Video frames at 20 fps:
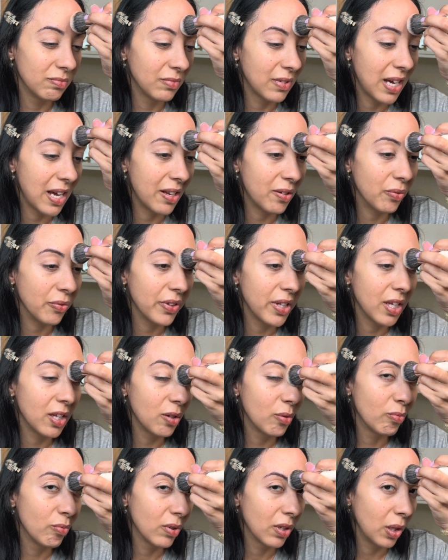I don't
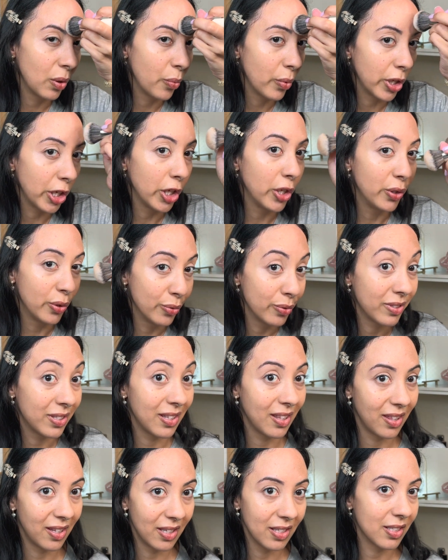think you really want to
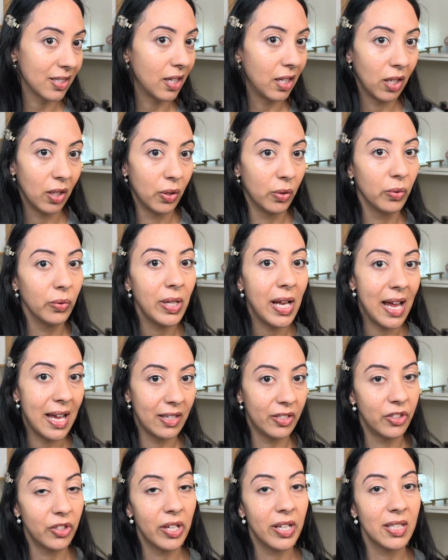use this alone
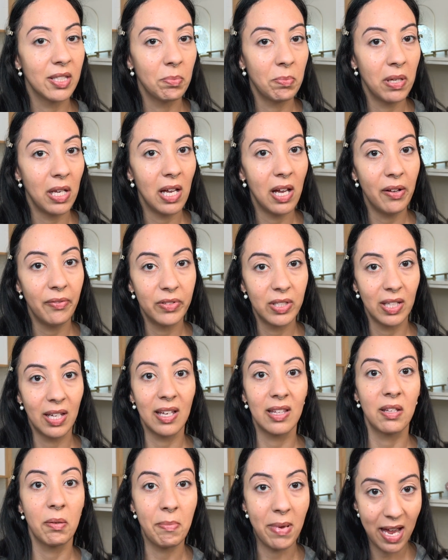as your SPF to
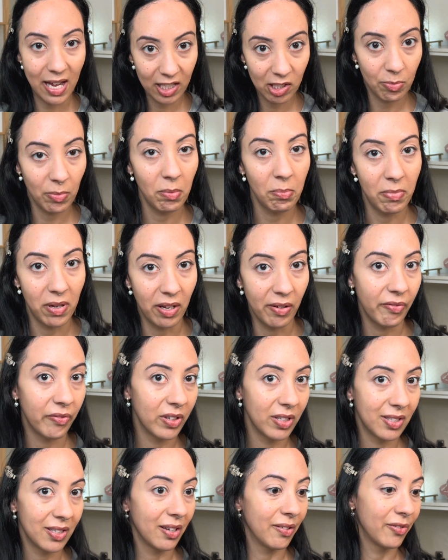get the maximum
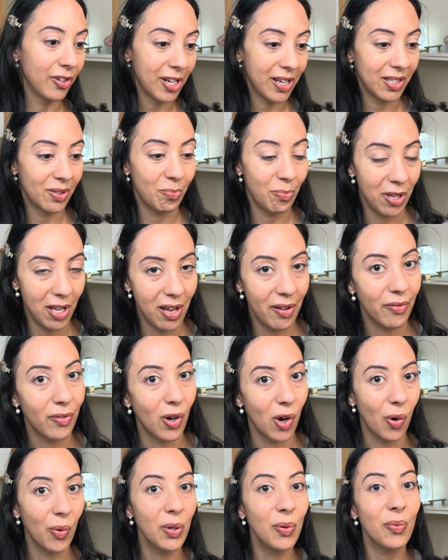benefits of your
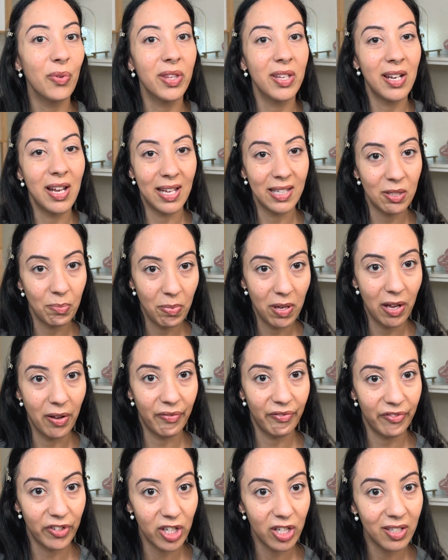SPF. Go in with the
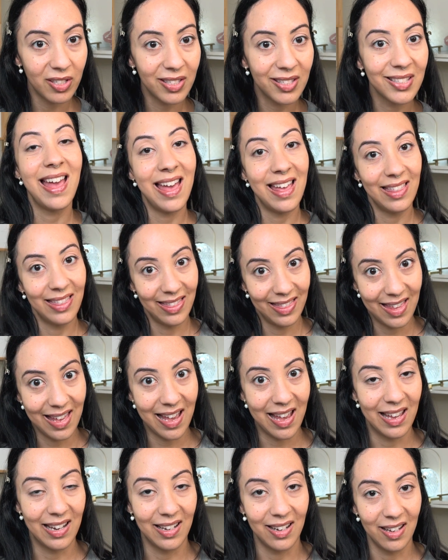SPF first and
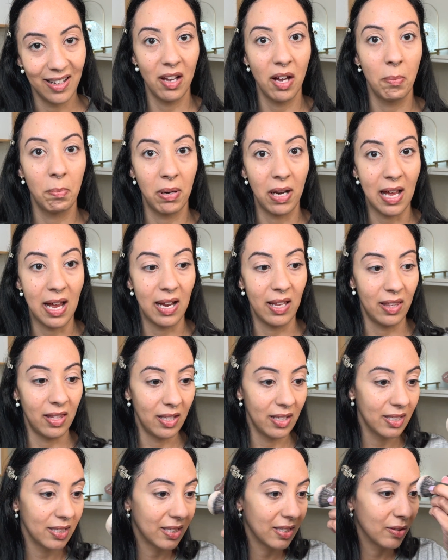then apply
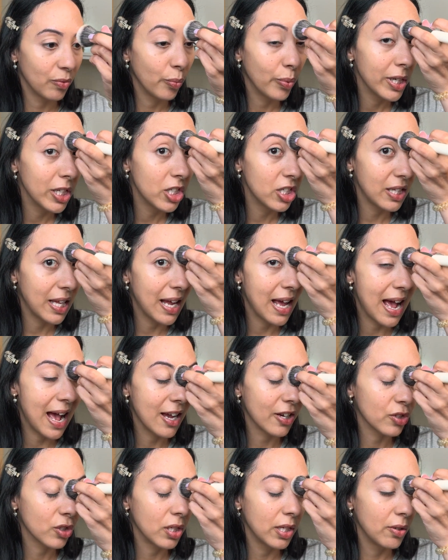this, which they
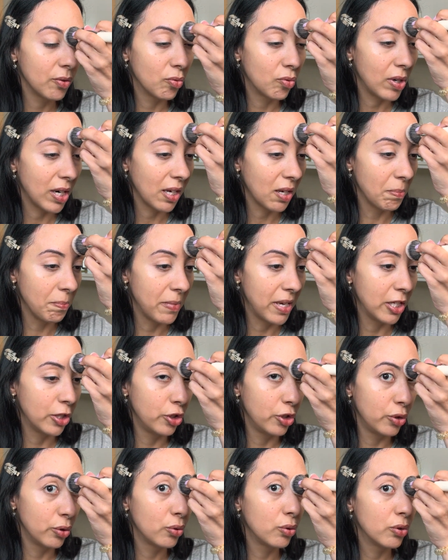actually
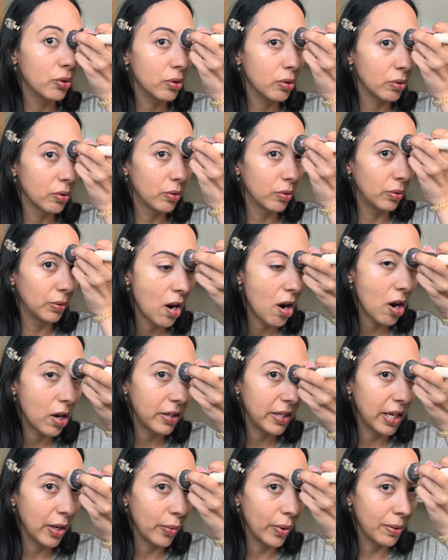recommend you do
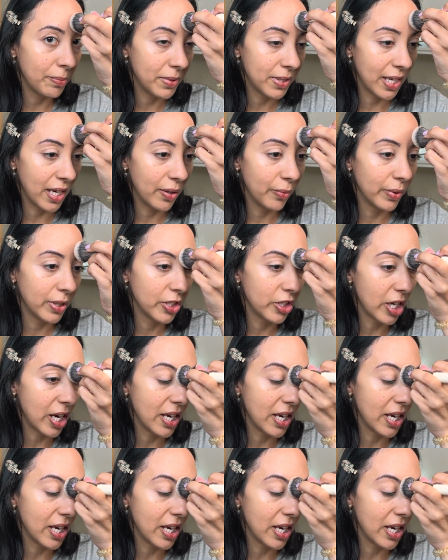on their website, which I